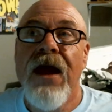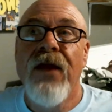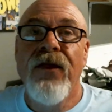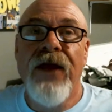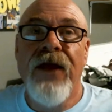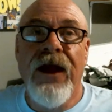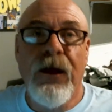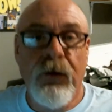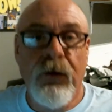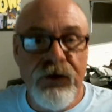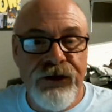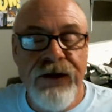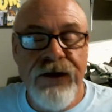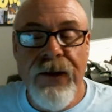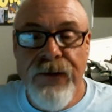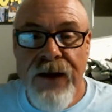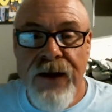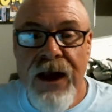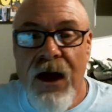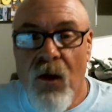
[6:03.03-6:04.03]
that it was
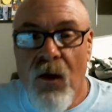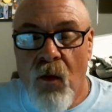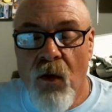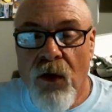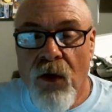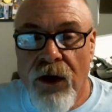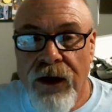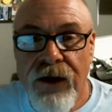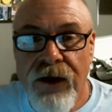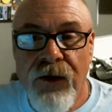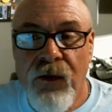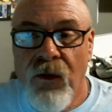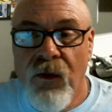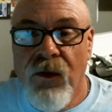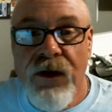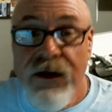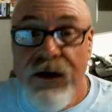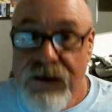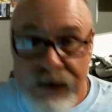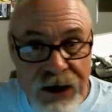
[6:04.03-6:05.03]
something I wanted to
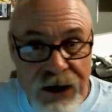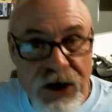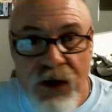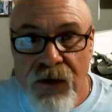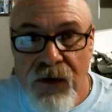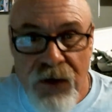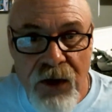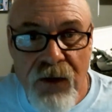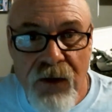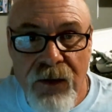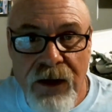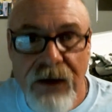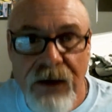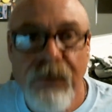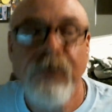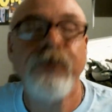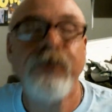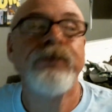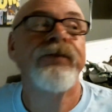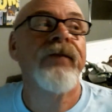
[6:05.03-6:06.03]
continue doing.
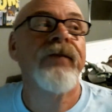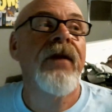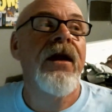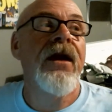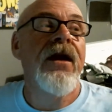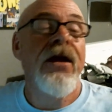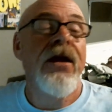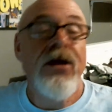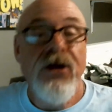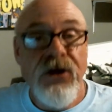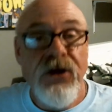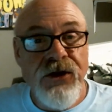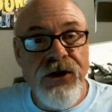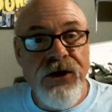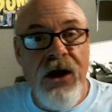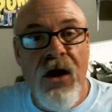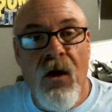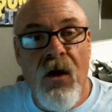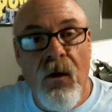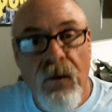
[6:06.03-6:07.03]

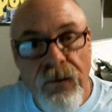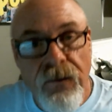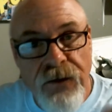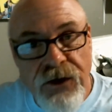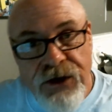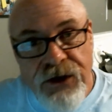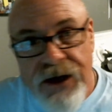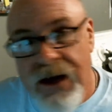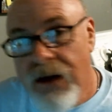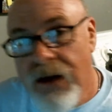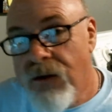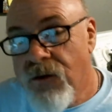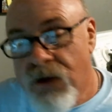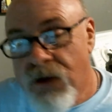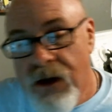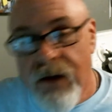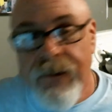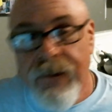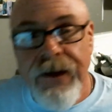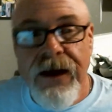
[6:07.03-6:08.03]
So the channel is
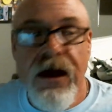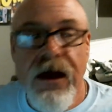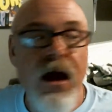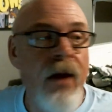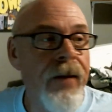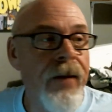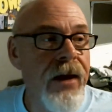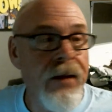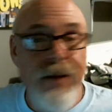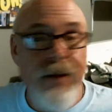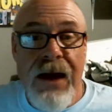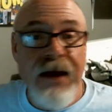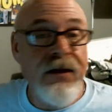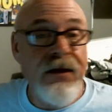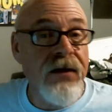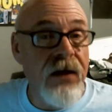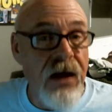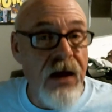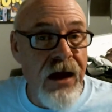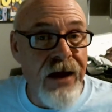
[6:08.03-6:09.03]
going to be coming back
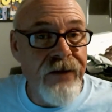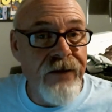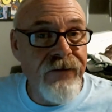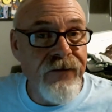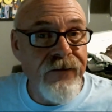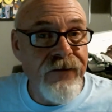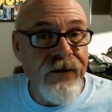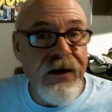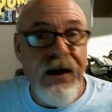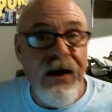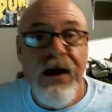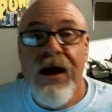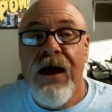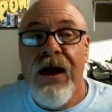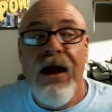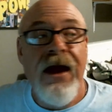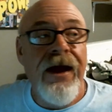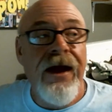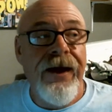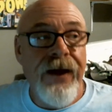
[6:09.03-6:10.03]
to life,
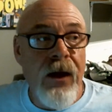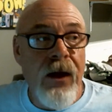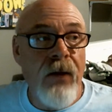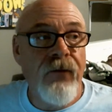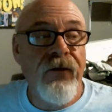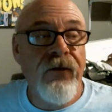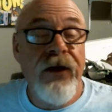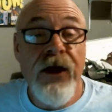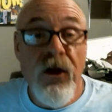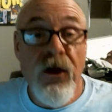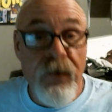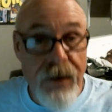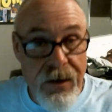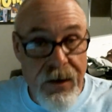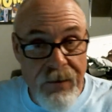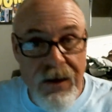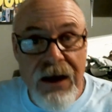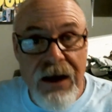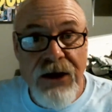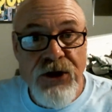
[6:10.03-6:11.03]
and hopefully it'll be
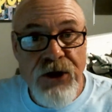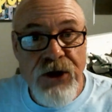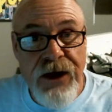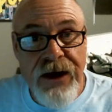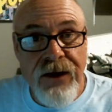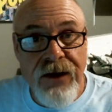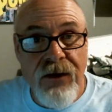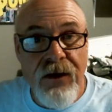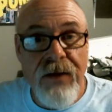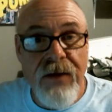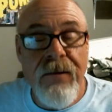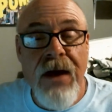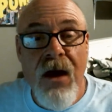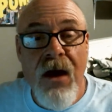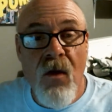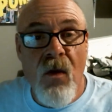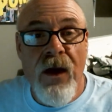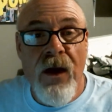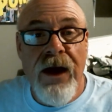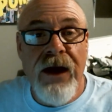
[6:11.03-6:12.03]
my channel and my
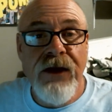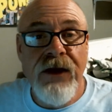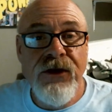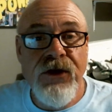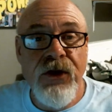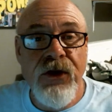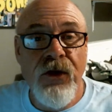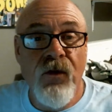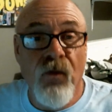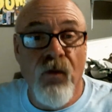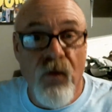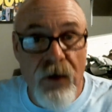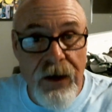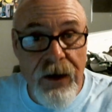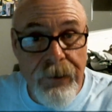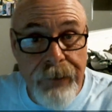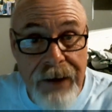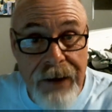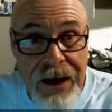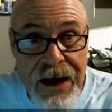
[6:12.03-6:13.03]
way to
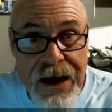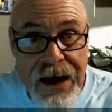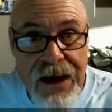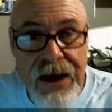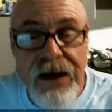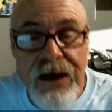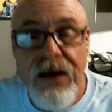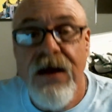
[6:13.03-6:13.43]
repay